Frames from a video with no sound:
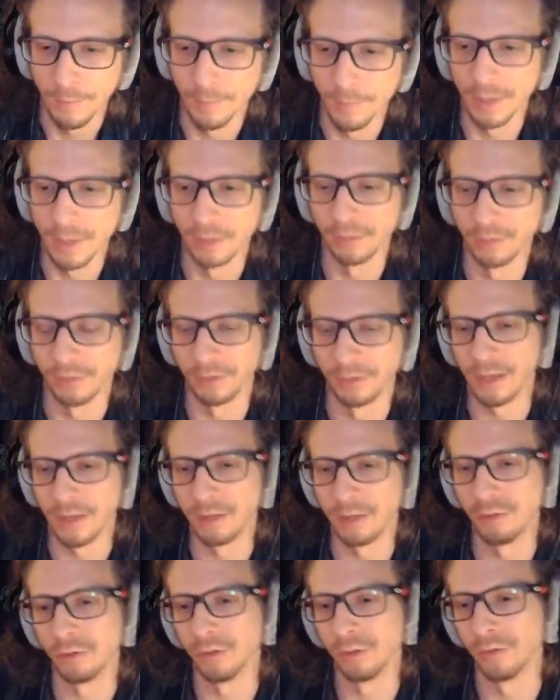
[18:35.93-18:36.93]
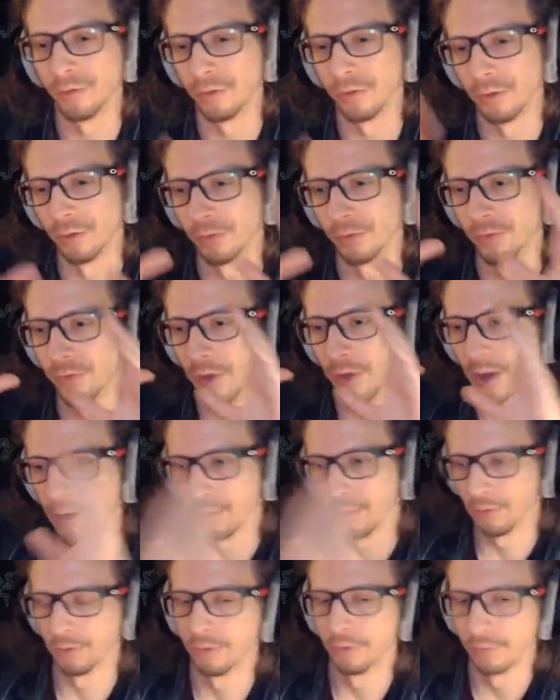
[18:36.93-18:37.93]
and schedule it for the
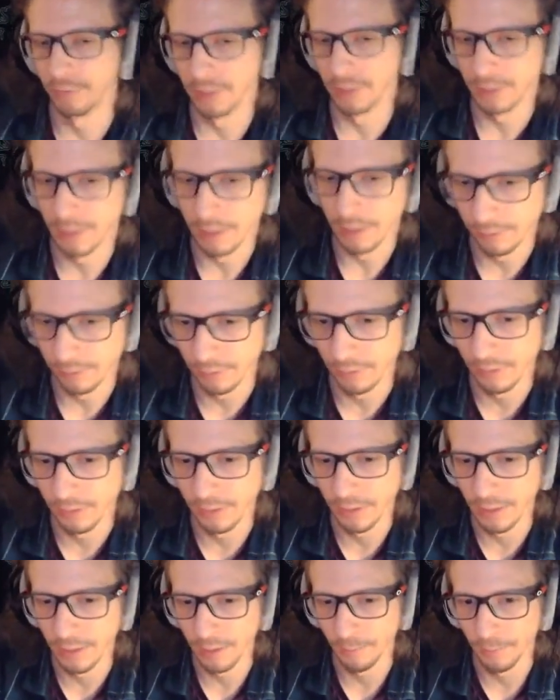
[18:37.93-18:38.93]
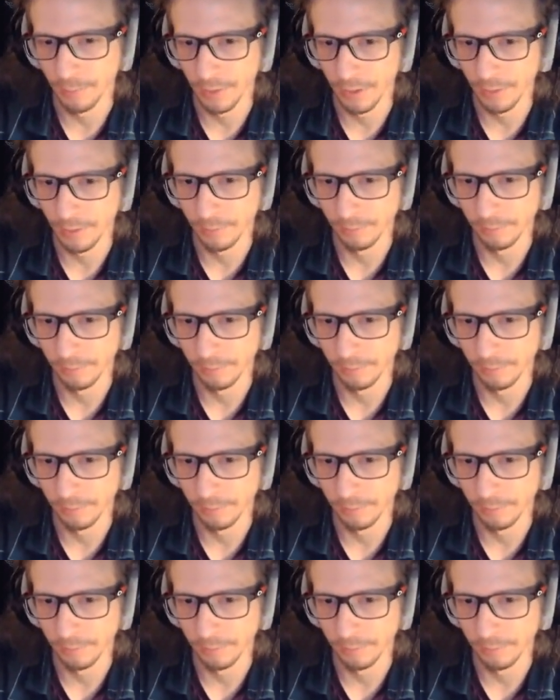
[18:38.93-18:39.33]
final three days of the campaign.